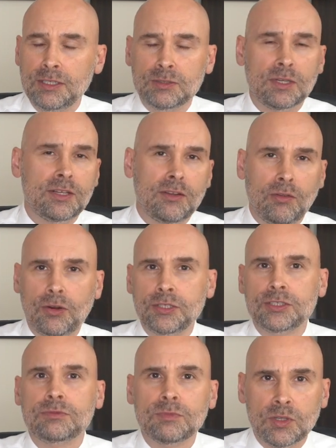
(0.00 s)
one of the
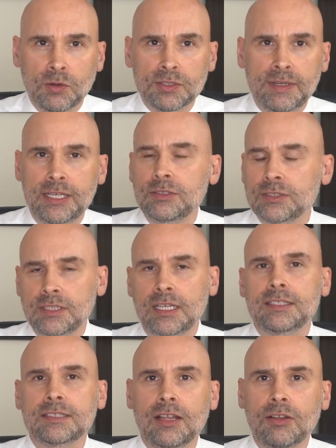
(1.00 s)
largest cultivators
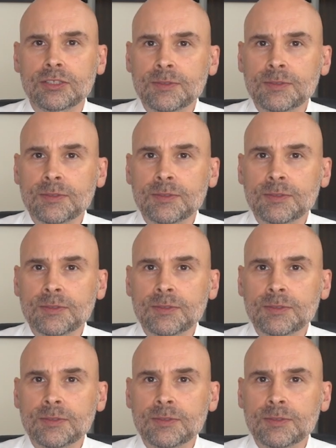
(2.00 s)
and sellers.